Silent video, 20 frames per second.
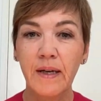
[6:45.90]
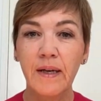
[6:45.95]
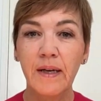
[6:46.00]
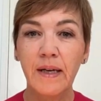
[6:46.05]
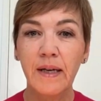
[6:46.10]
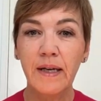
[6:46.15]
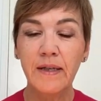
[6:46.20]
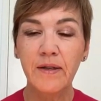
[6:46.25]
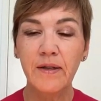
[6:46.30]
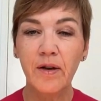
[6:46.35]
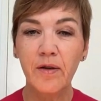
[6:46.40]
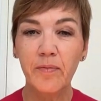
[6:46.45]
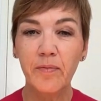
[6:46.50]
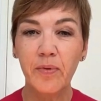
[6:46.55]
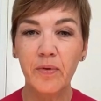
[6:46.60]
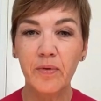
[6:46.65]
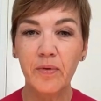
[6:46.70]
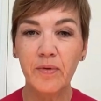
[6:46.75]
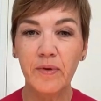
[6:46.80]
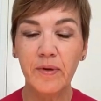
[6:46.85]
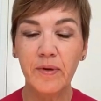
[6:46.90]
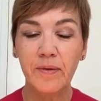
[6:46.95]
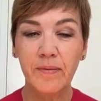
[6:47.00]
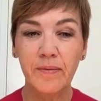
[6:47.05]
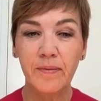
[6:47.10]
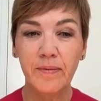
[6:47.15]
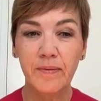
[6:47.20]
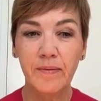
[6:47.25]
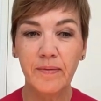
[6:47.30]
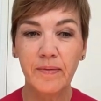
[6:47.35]
Examples.
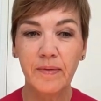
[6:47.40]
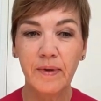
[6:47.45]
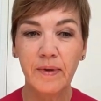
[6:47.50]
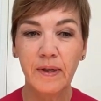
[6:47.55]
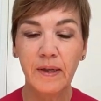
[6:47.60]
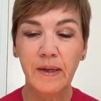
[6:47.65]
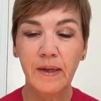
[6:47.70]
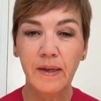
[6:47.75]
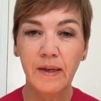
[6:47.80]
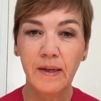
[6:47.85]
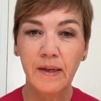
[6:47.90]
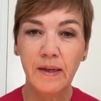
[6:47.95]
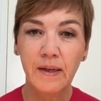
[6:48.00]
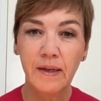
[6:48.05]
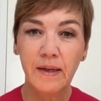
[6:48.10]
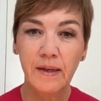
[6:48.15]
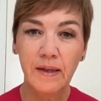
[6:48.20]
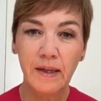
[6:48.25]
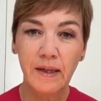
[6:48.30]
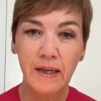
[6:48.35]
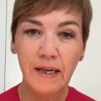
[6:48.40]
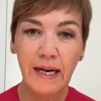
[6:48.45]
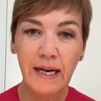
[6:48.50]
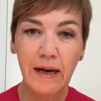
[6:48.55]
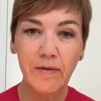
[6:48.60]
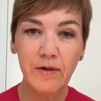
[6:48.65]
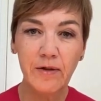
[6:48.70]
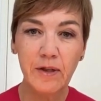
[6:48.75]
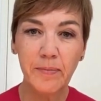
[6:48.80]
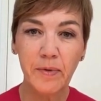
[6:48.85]
The
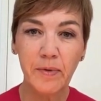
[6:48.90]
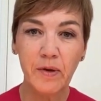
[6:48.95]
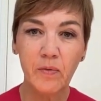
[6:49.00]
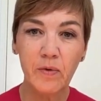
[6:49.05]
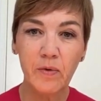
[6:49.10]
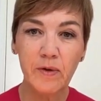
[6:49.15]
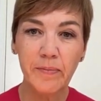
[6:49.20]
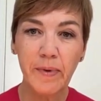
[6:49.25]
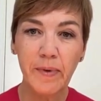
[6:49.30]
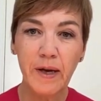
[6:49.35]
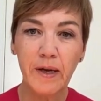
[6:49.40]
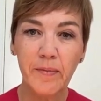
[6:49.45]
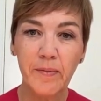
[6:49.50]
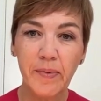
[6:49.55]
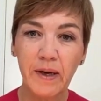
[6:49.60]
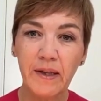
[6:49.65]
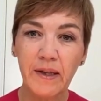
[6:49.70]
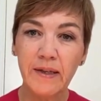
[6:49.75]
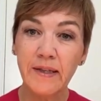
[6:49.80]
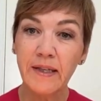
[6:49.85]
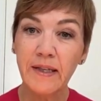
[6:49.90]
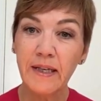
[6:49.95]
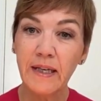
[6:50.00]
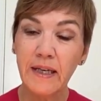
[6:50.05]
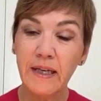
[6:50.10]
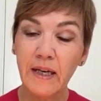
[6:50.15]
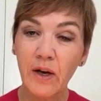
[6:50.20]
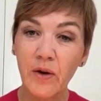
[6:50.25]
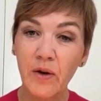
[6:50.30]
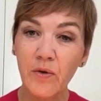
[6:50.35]
announcement was made by the
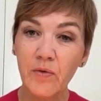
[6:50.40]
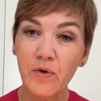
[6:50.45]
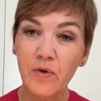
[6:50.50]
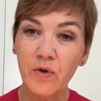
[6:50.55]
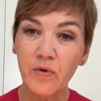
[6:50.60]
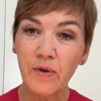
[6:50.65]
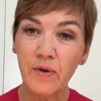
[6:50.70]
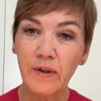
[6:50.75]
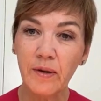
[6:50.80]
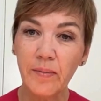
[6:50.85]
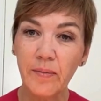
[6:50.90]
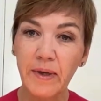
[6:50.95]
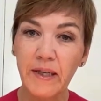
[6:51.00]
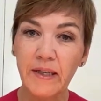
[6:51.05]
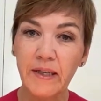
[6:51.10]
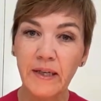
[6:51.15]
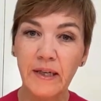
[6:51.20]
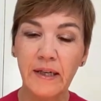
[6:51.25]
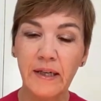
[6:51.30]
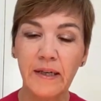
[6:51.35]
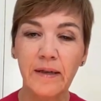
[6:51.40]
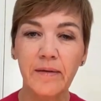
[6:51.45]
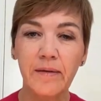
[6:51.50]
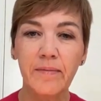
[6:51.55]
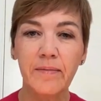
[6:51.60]
CEO during the meeting.